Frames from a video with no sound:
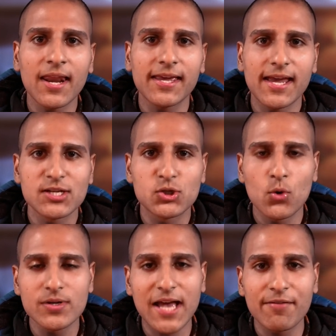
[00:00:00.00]
In any case,
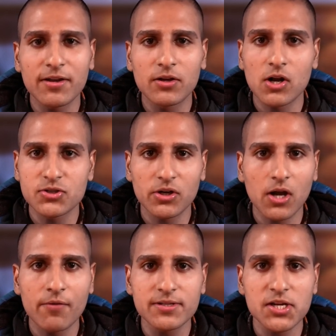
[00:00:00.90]
Joe was having cultural
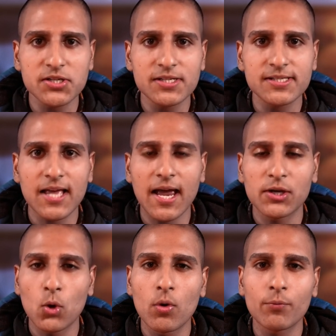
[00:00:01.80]
conversations that
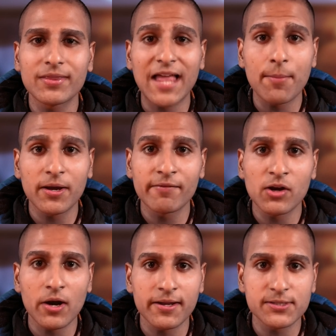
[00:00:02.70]
no one with that big of
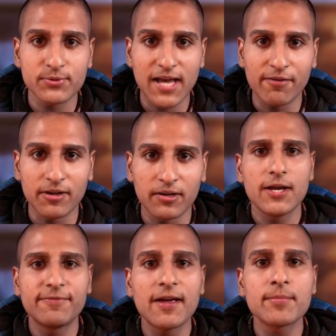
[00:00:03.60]
an audience was having.
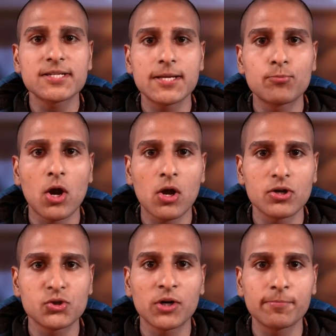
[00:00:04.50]
He famously brought
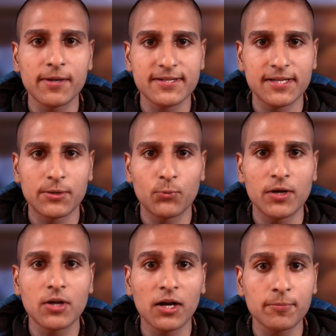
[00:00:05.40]
on Jordan Peterson
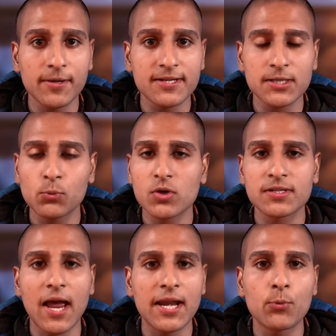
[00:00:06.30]
when Dr. Peterson
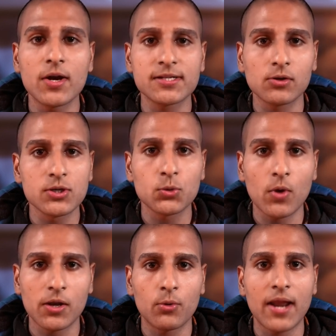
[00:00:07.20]
wasn't anywhere as close to
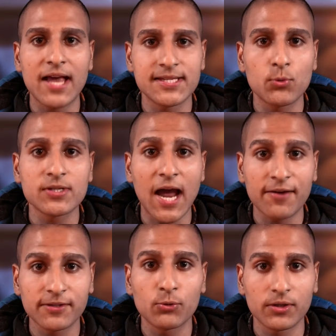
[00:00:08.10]
well-known as he was
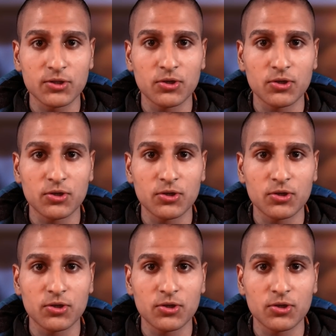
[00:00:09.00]
after doing the